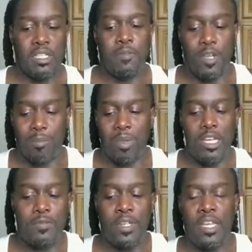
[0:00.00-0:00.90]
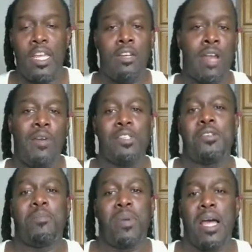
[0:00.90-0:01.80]
Because if you can peacefully
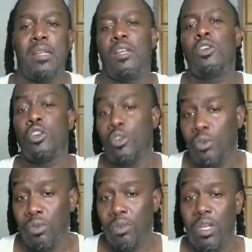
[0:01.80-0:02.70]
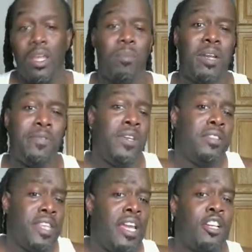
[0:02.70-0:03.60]
interact with the student body, cool. But
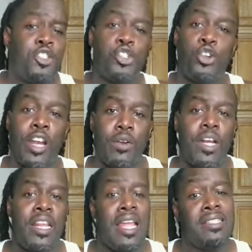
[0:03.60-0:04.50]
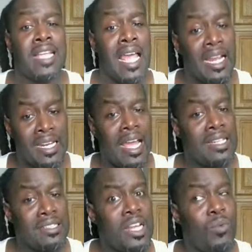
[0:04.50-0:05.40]
if you're there triggering and
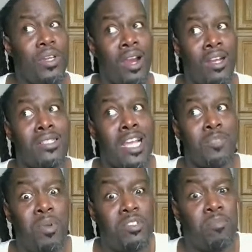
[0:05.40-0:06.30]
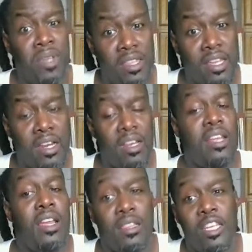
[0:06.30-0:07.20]
antagonizing them when you're already not supposed to be
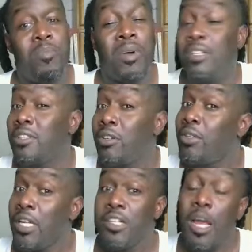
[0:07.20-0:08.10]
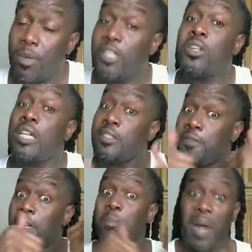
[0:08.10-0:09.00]
there, then the police is going to do their job and get
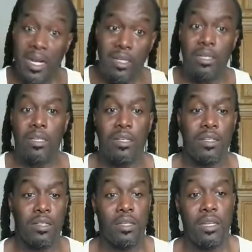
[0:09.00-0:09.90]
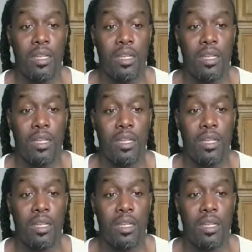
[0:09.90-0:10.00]
your ass the fuck up out of there.